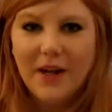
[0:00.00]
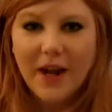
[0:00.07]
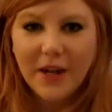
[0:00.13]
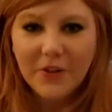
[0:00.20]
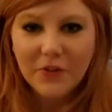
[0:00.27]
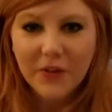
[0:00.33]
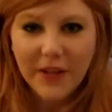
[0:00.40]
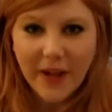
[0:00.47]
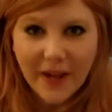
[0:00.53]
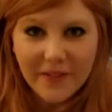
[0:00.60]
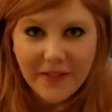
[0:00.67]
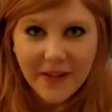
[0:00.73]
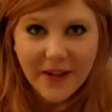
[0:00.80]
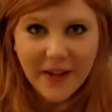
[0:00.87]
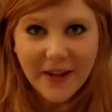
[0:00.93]
Actually, I
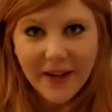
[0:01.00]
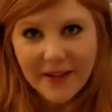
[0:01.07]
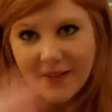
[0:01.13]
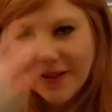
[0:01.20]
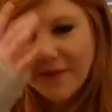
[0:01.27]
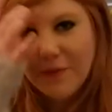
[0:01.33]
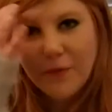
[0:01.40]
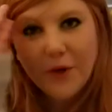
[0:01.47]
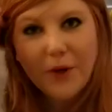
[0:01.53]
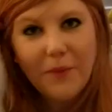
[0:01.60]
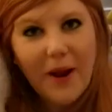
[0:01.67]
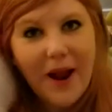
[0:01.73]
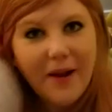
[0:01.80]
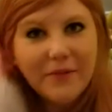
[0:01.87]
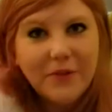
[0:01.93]
think I got that for you
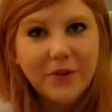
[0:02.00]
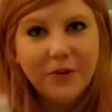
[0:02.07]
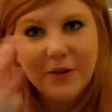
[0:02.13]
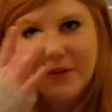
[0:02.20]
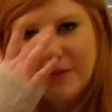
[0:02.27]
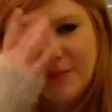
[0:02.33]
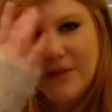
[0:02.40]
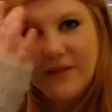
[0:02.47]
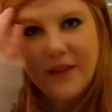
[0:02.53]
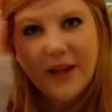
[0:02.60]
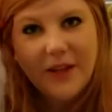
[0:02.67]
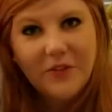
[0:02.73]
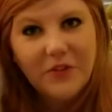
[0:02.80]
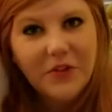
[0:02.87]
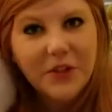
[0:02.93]
after Christmas
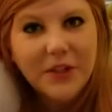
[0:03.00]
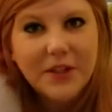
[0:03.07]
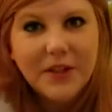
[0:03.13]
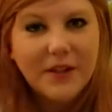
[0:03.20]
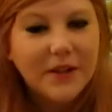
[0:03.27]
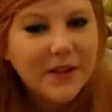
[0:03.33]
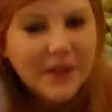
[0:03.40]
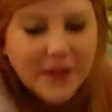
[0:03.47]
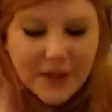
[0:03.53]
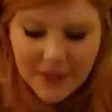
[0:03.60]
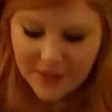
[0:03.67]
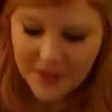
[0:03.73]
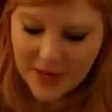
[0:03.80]
last year. You did.